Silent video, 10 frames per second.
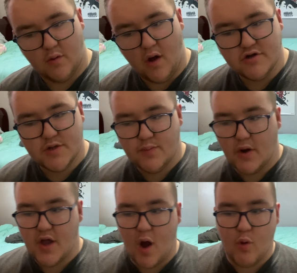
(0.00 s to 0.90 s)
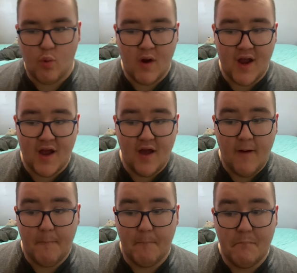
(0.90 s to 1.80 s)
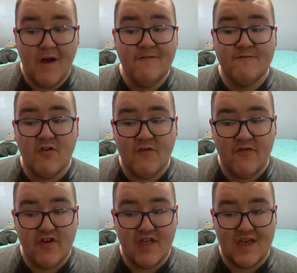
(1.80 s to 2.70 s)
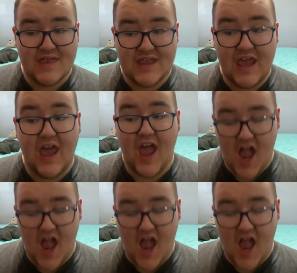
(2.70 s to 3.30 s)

Why would you put a ring meant for Felicity